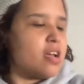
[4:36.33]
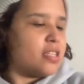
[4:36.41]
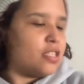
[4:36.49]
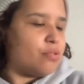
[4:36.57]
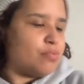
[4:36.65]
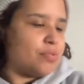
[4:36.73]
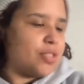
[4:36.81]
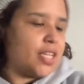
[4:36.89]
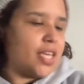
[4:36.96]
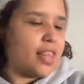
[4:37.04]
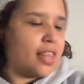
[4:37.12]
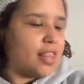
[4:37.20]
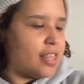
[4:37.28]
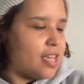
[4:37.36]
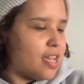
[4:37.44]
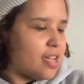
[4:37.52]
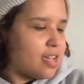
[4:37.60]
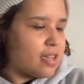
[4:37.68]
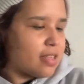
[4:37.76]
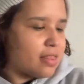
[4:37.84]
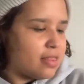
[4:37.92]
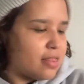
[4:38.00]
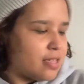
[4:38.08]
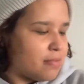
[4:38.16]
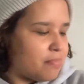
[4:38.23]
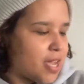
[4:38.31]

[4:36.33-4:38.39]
It's really thick. The